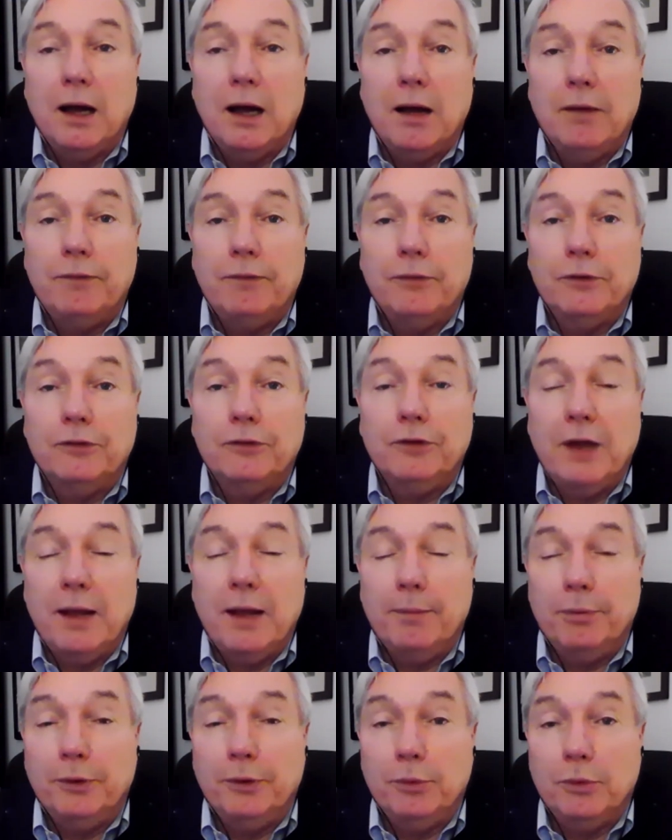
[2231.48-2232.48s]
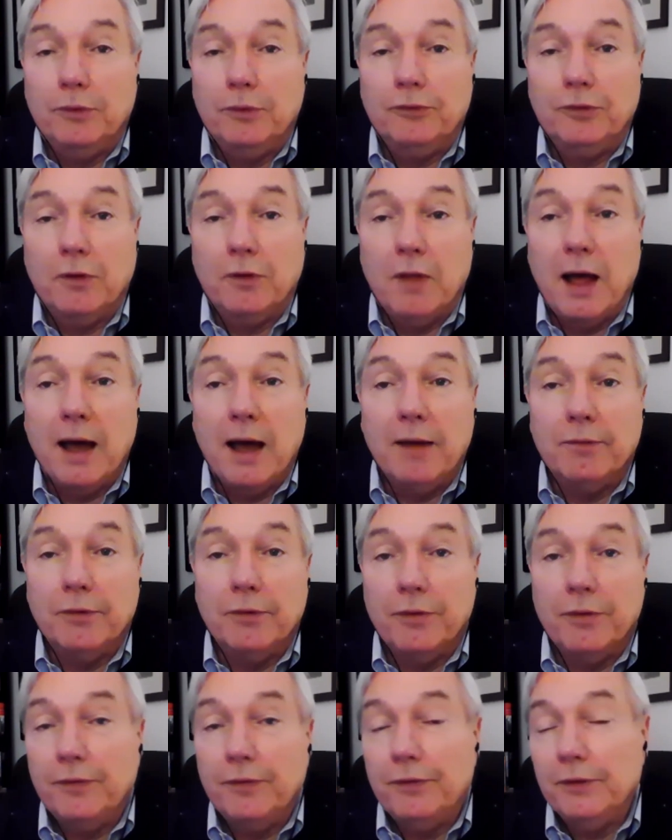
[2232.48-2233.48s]
for sampling with saliva
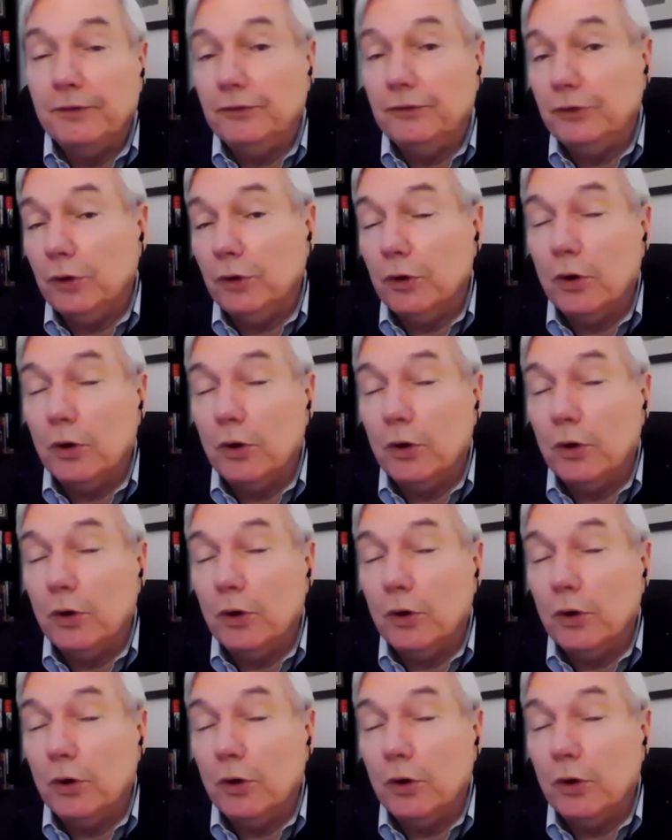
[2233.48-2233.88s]
that then still